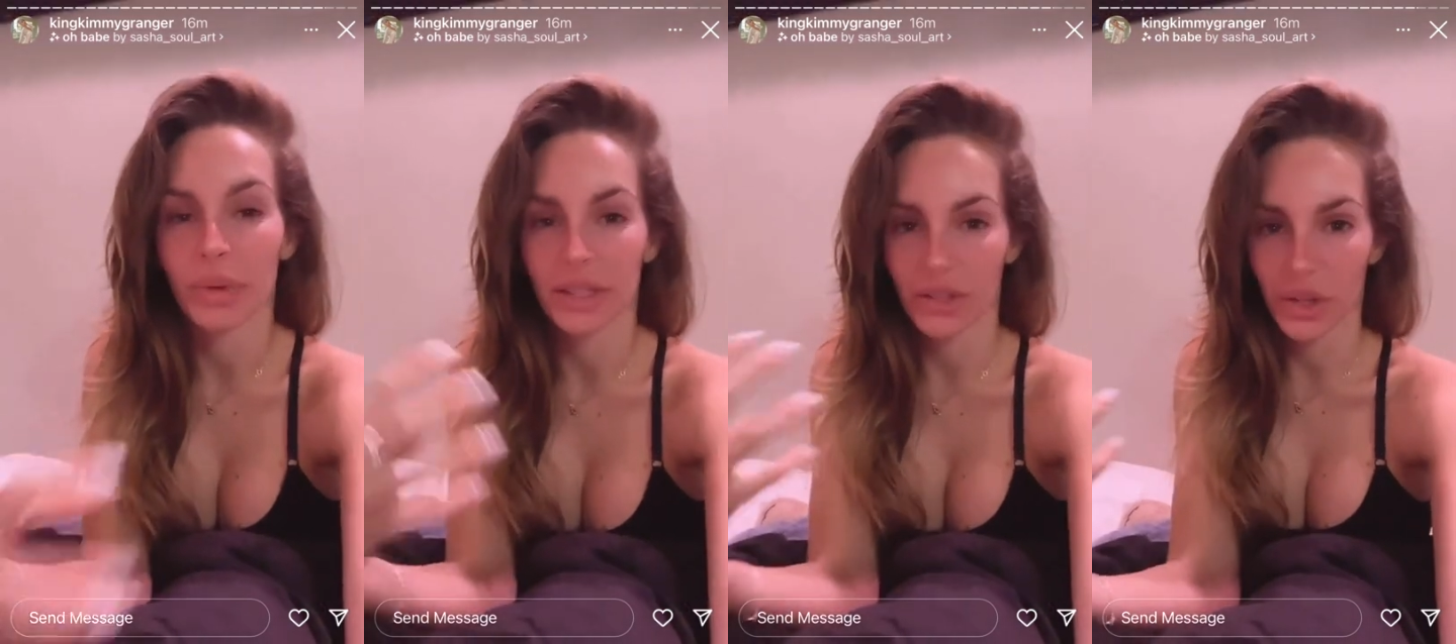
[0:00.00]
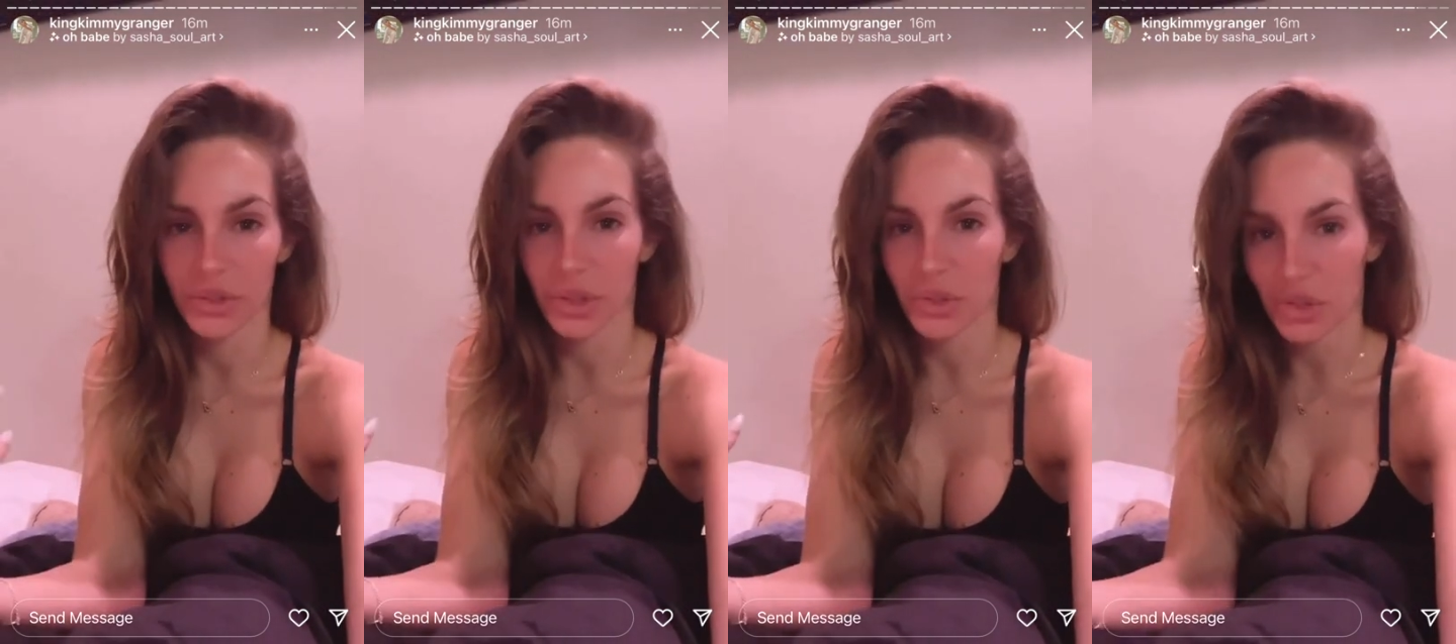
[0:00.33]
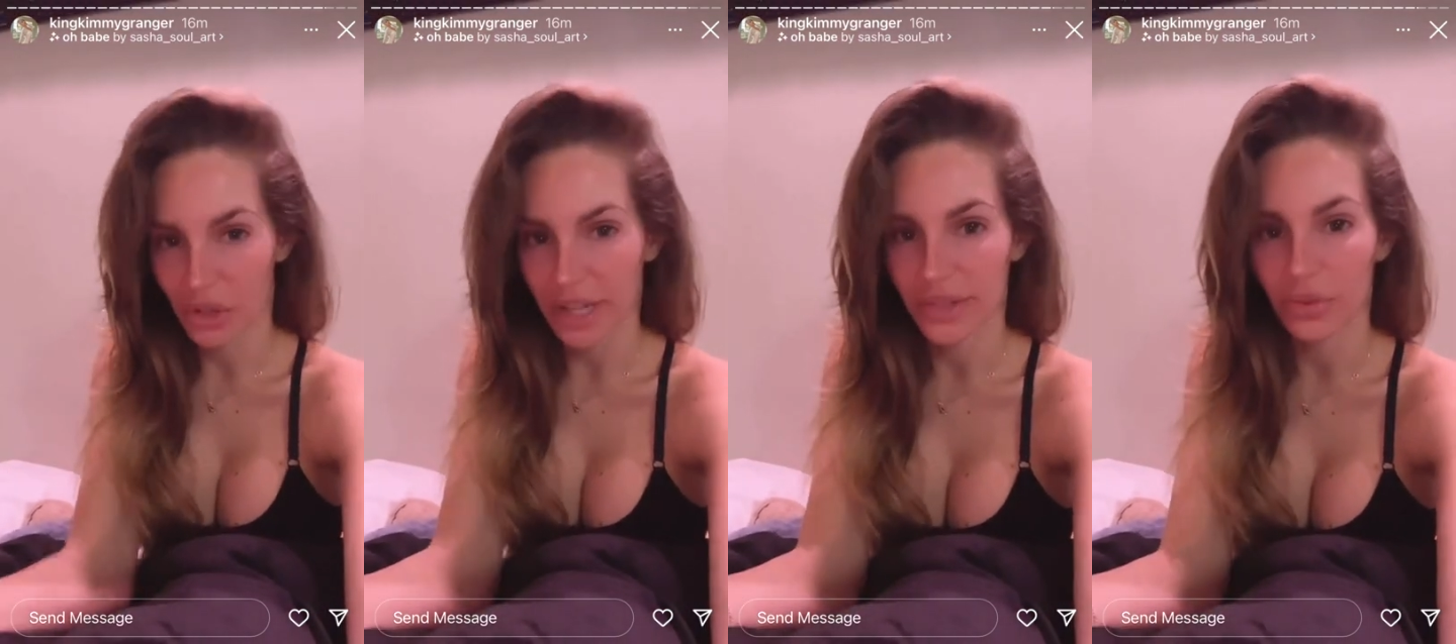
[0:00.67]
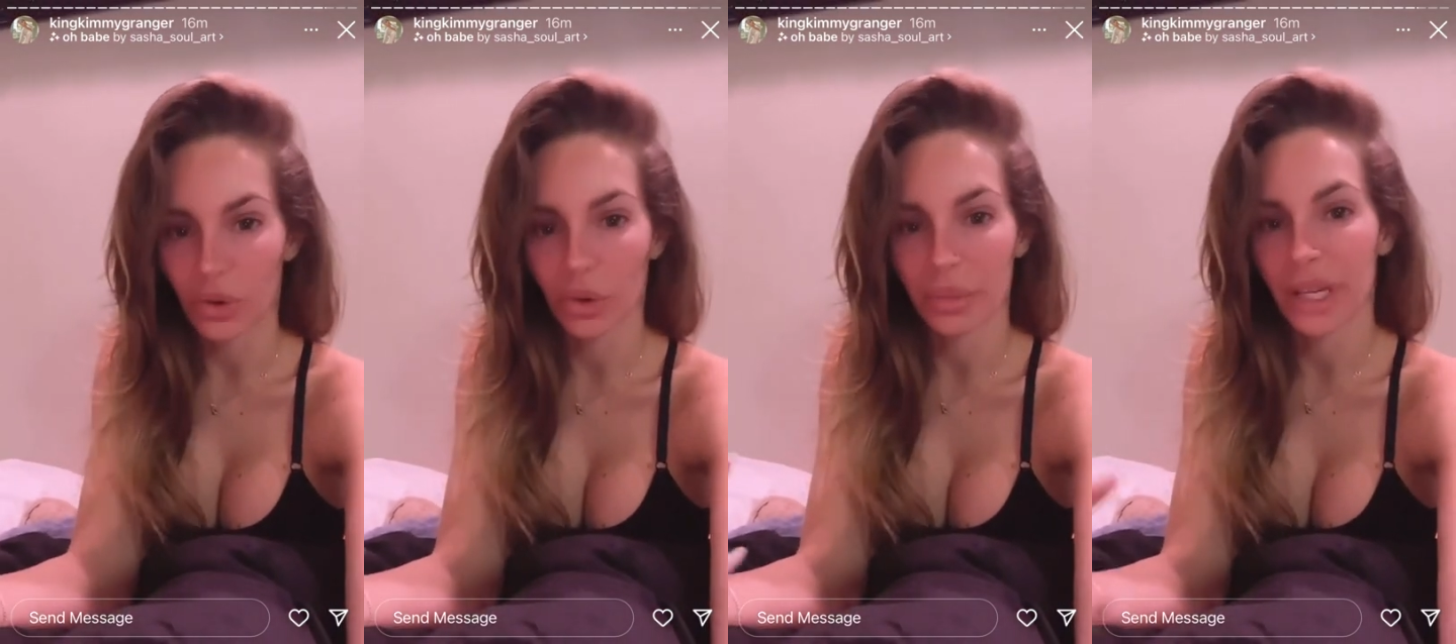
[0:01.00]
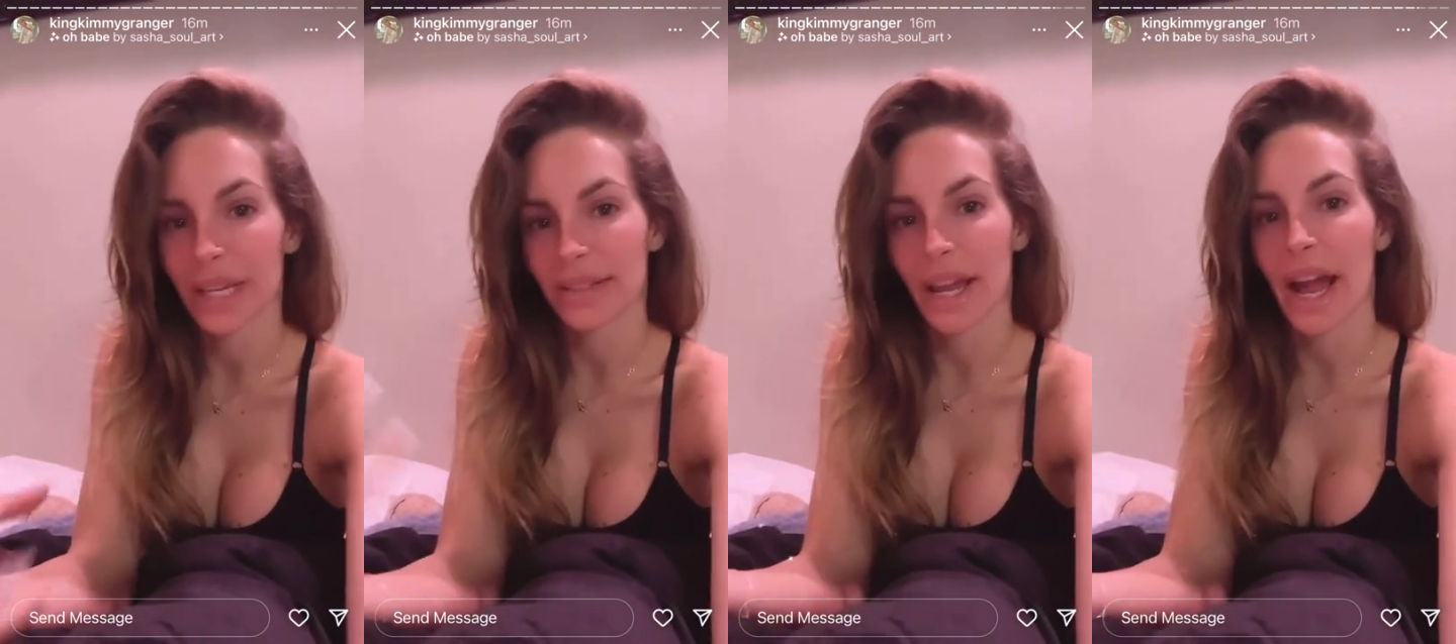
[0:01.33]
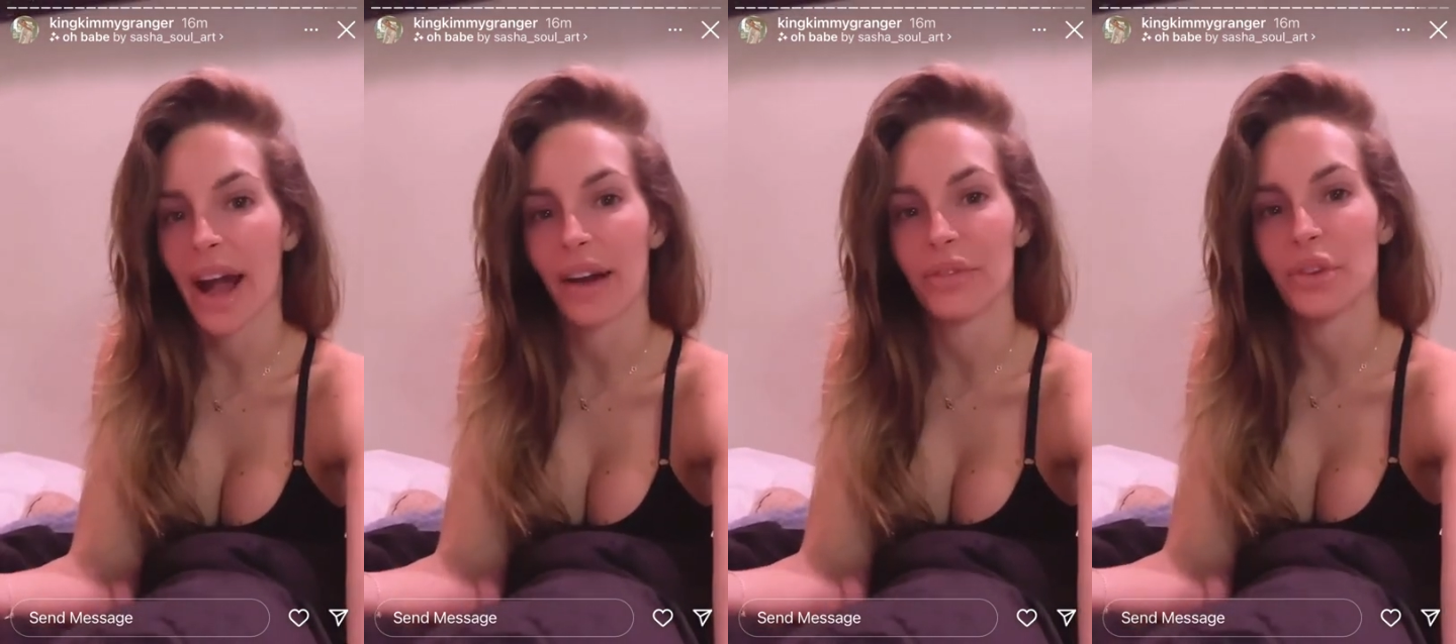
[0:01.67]
but it's also stressful because I
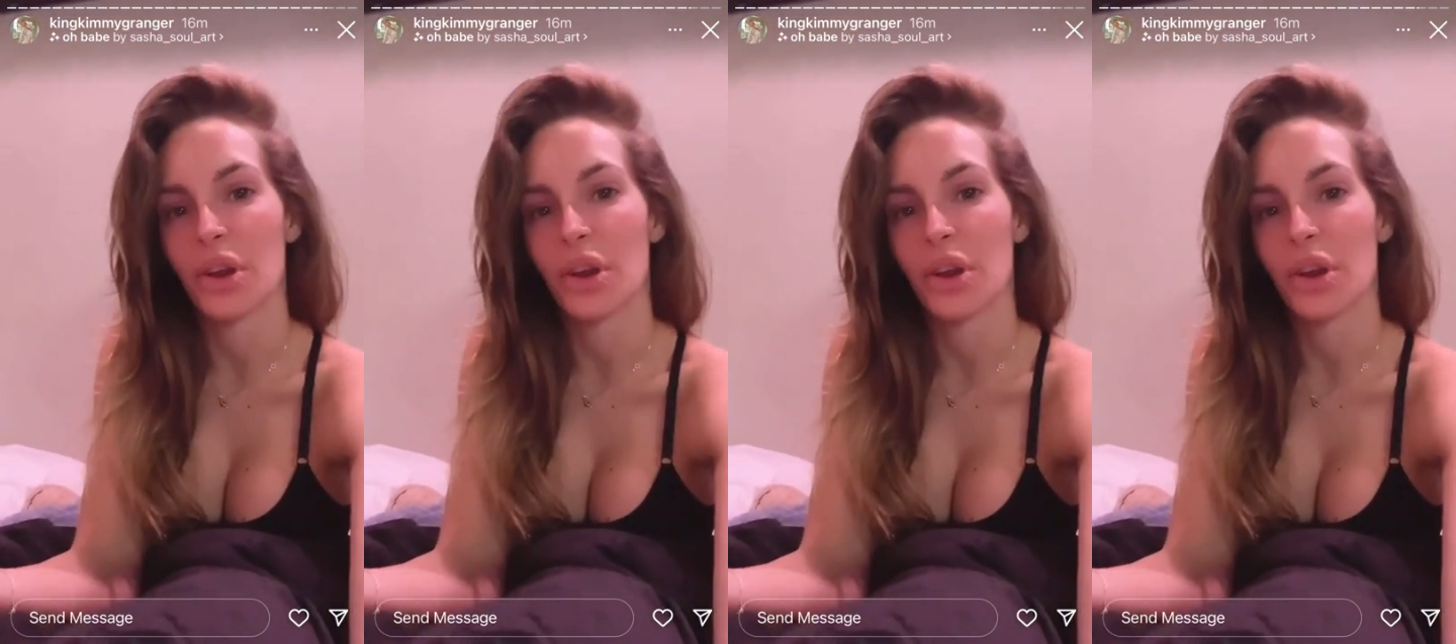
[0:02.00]
have